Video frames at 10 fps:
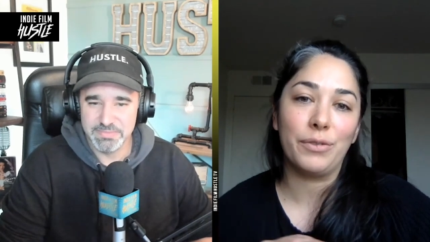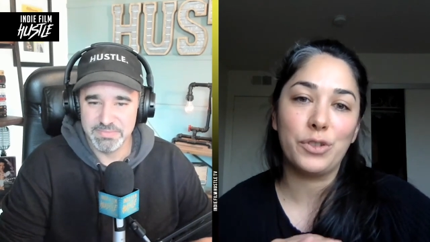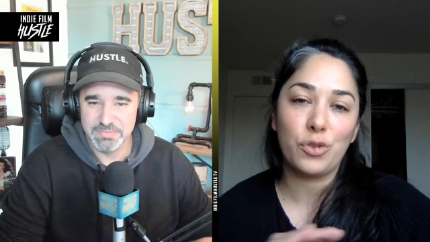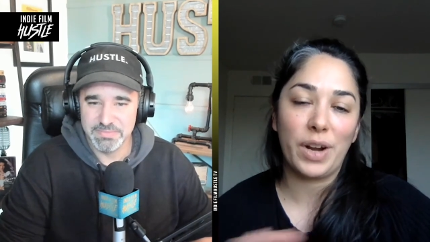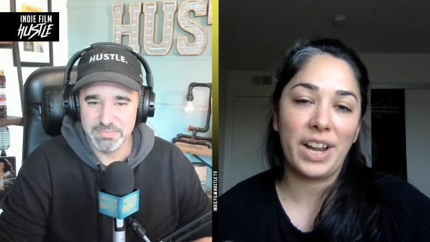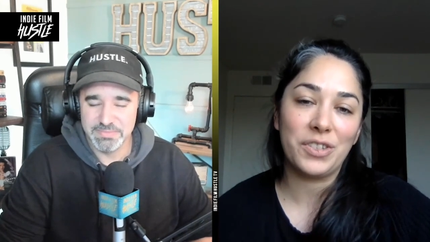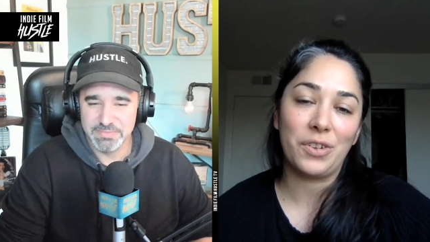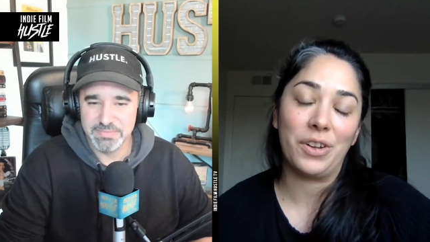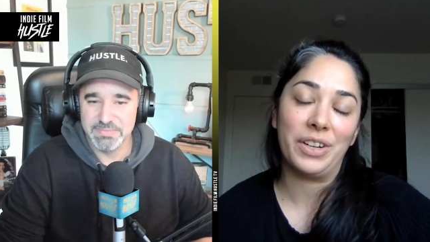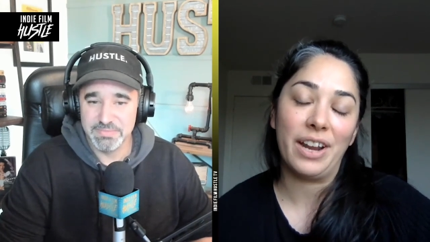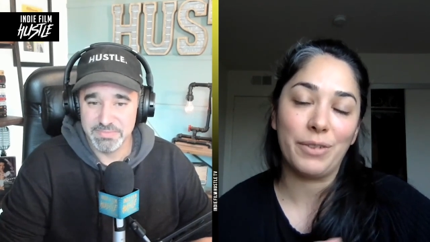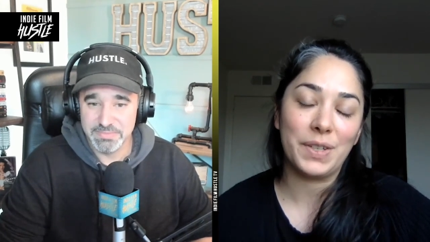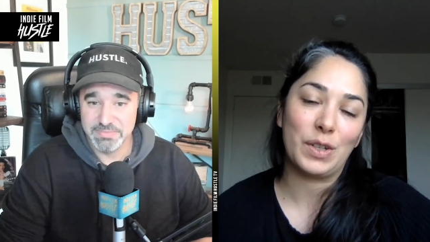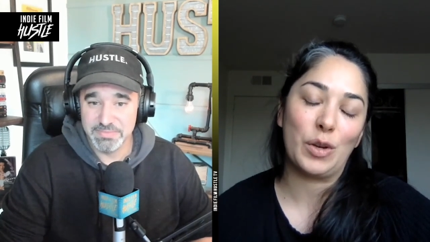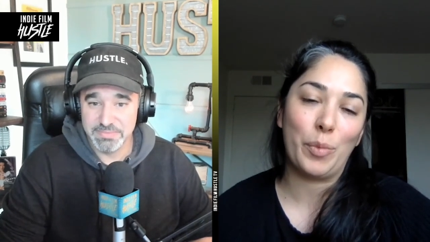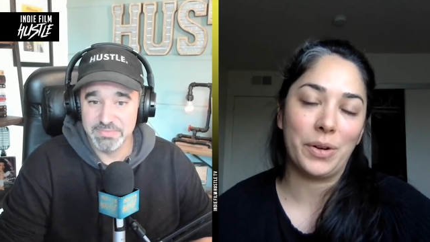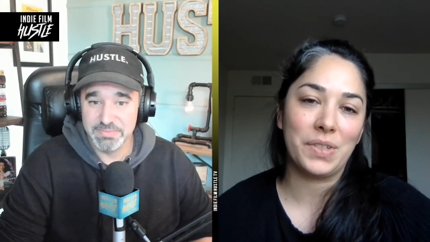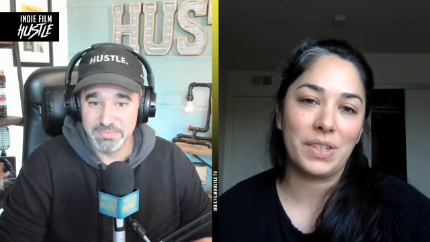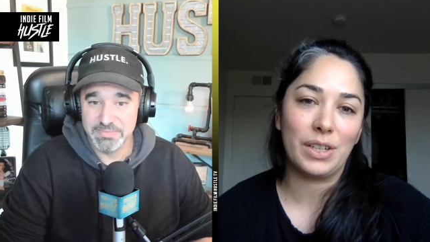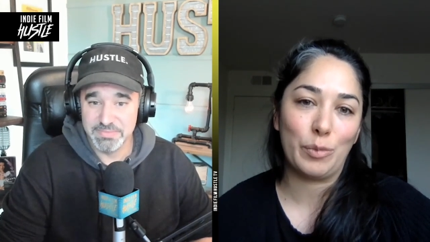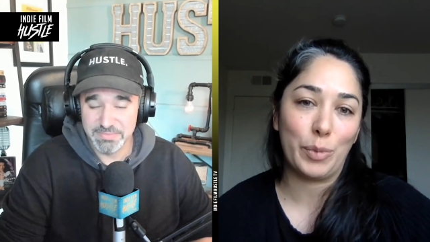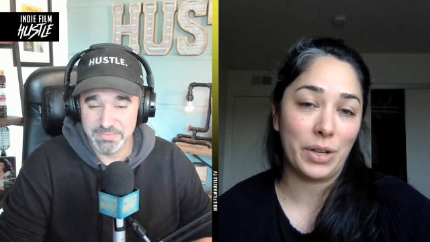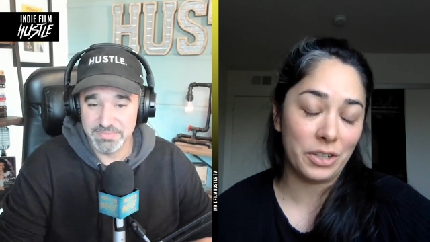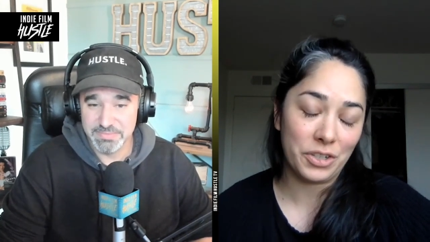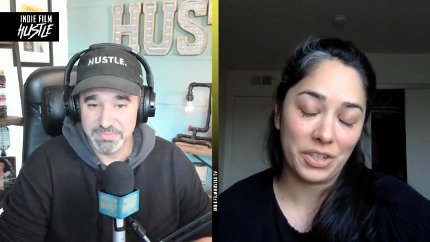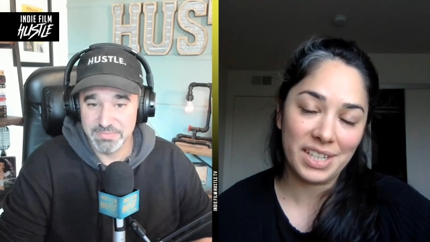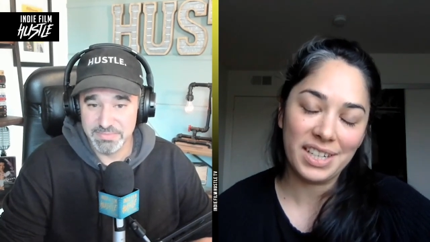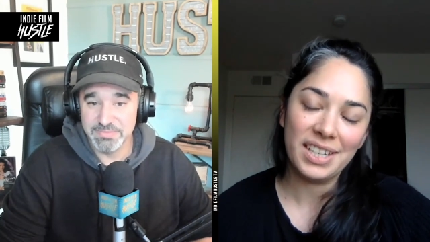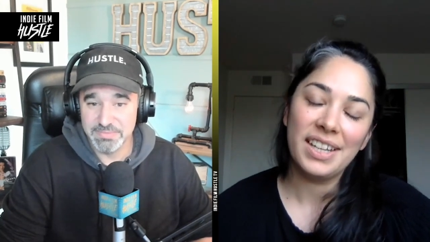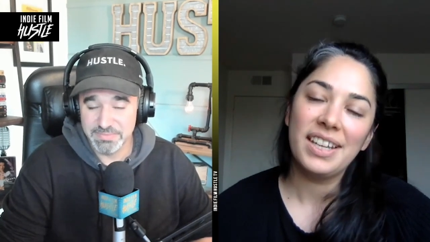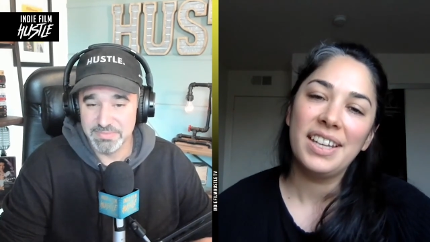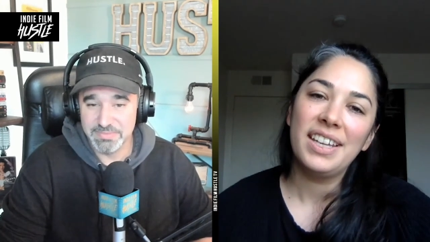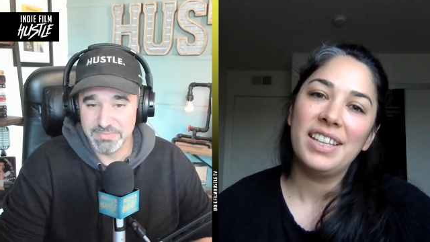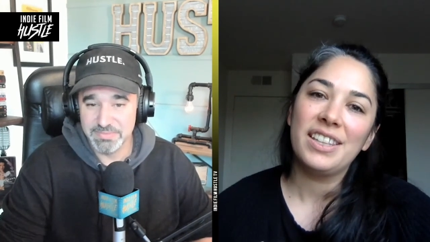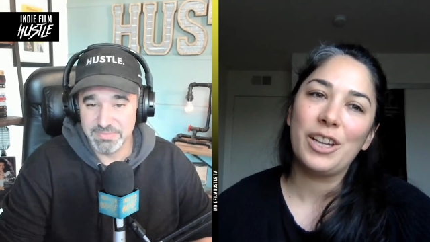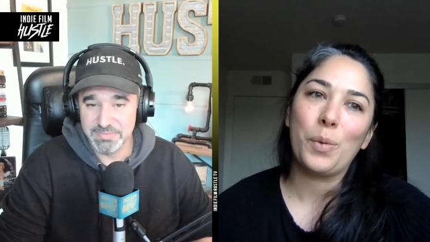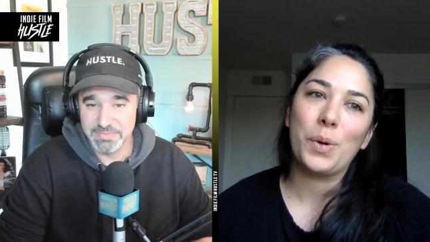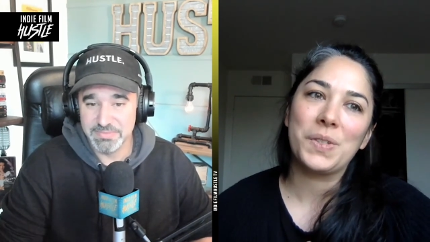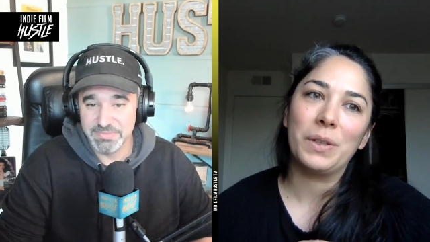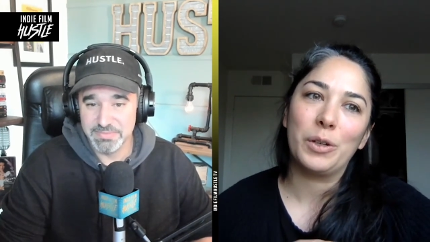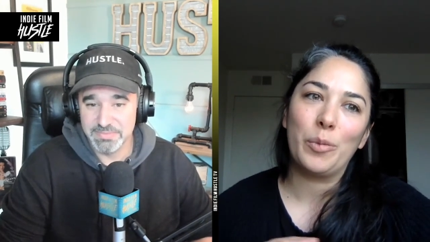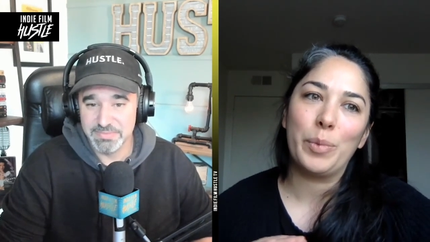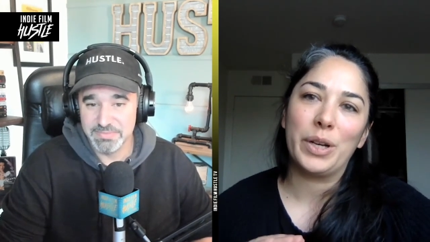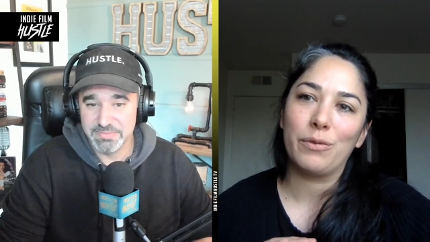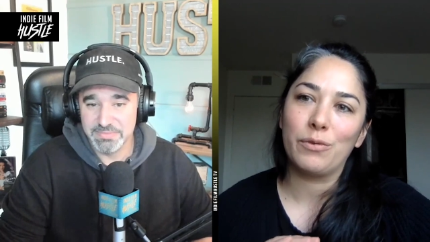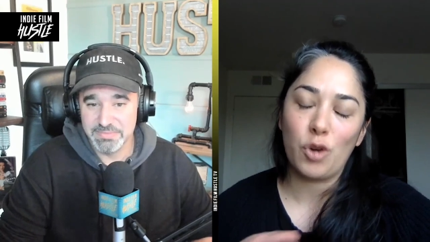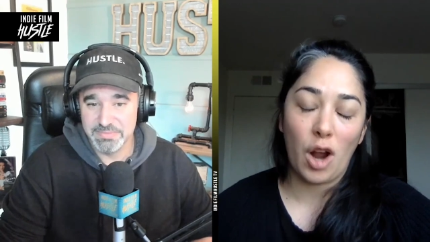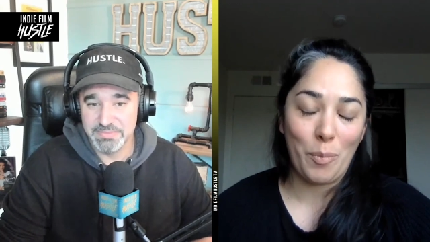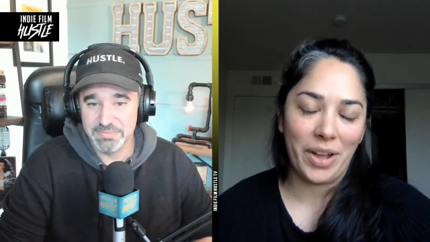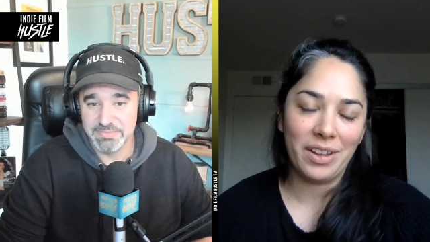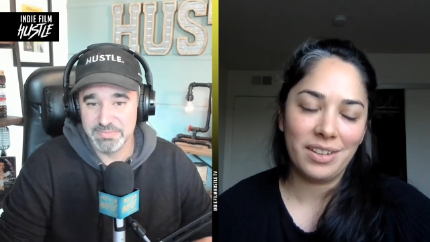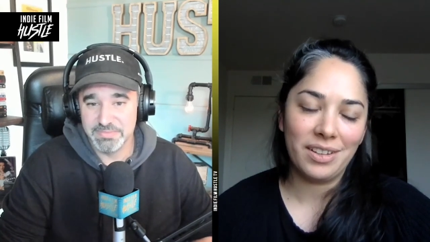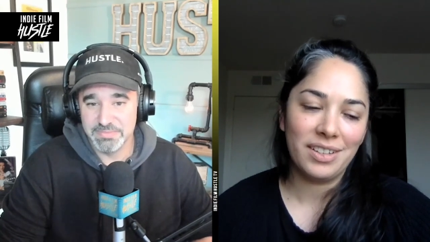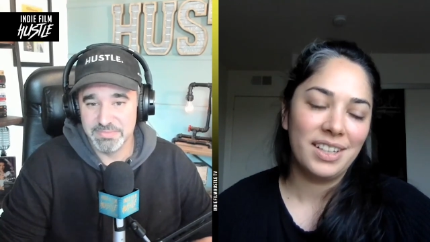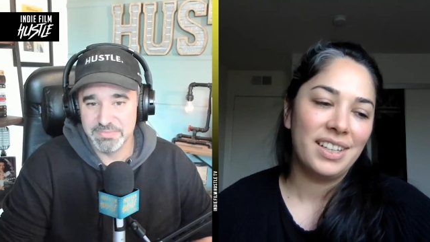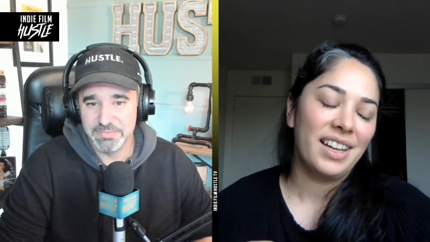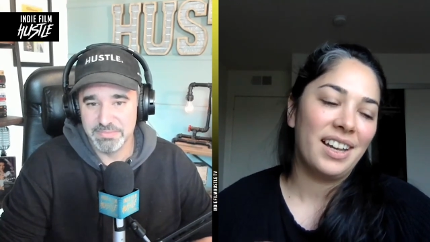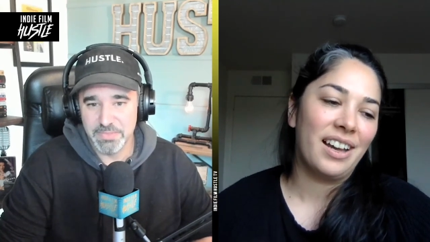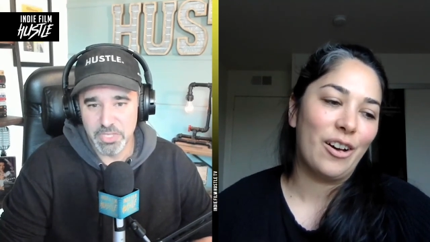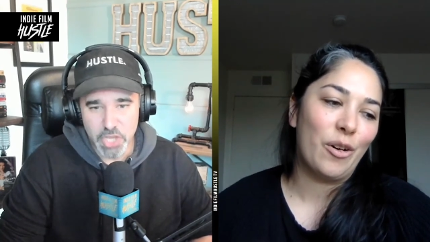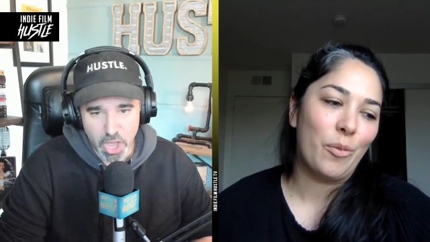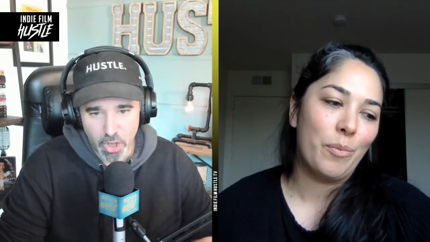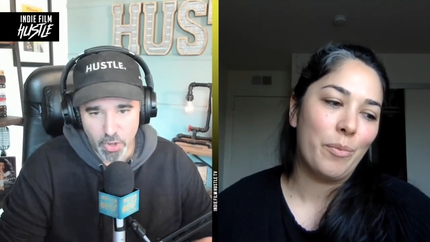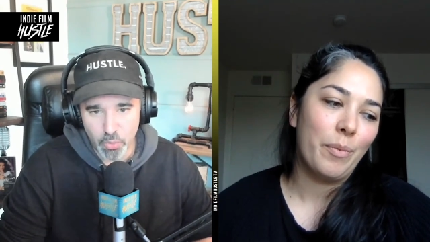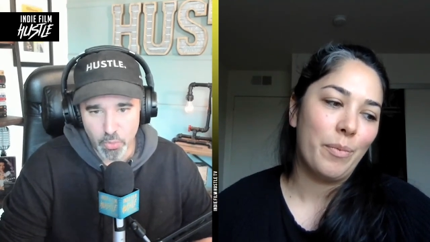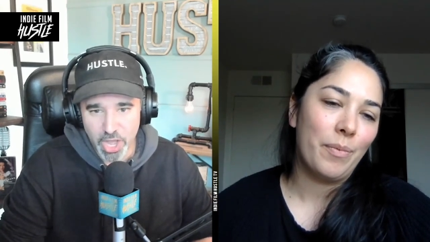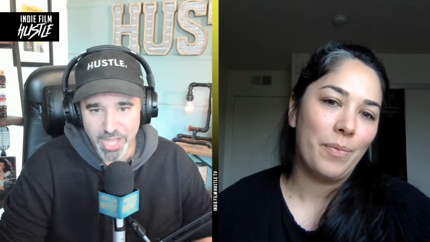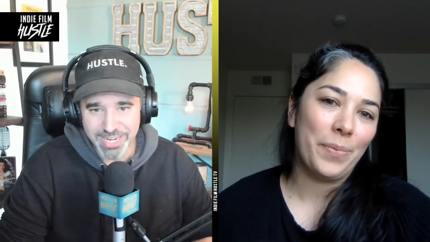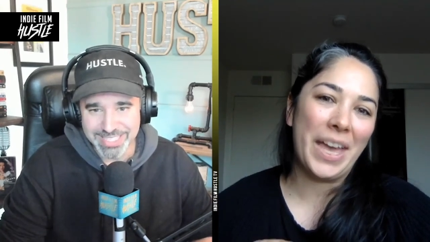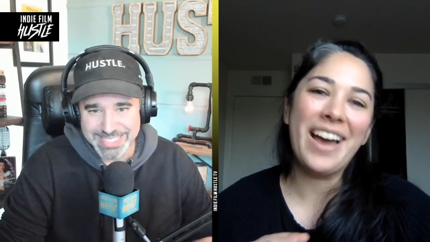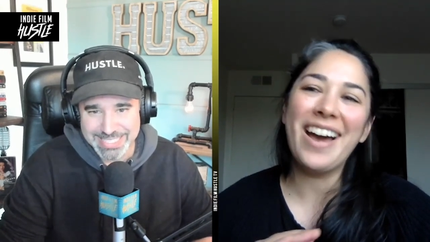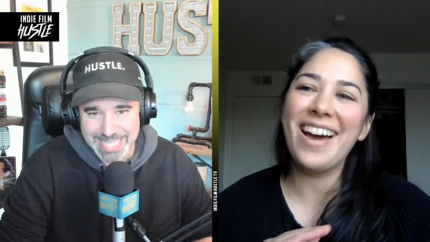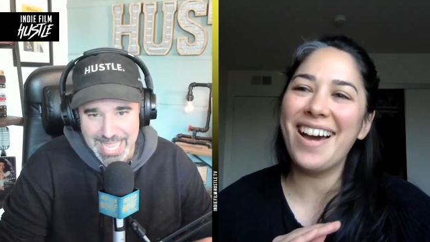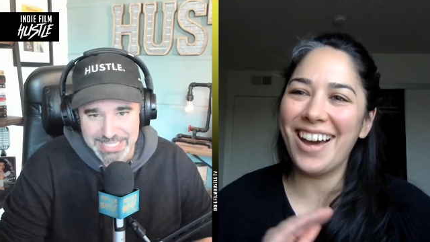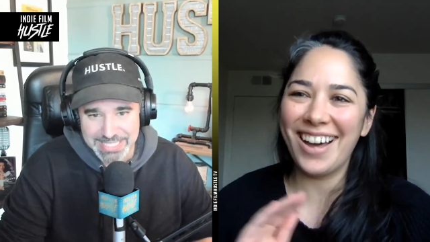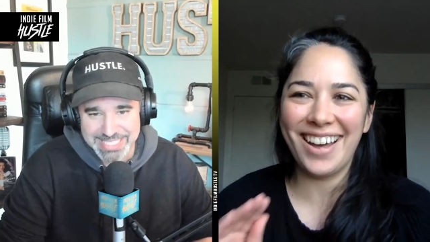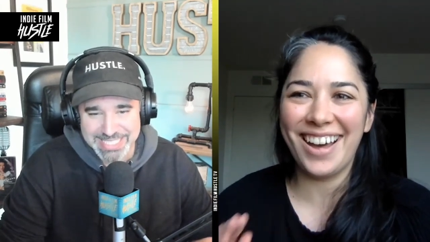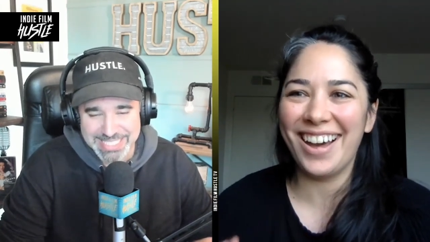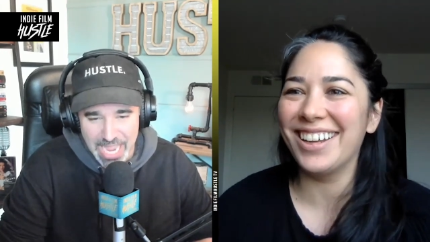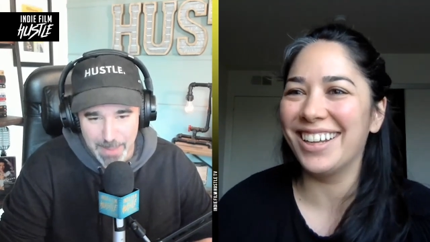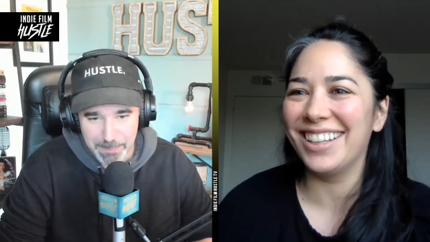Speaker 1: of stress on every single person in the production, there was a little bit of drama.
Speaker 2: Um, no, on a set? Stop